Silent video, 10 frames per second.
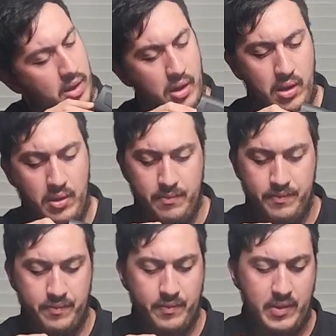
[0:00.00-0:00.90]
um,
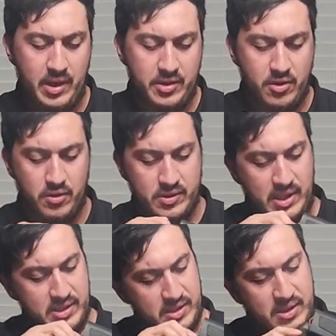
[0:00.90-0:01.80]
internals
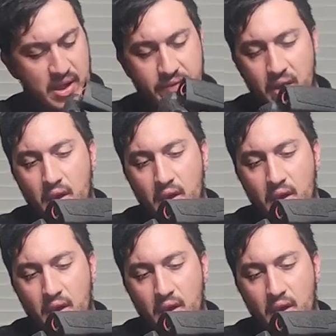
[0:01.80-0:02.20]
nice and safe.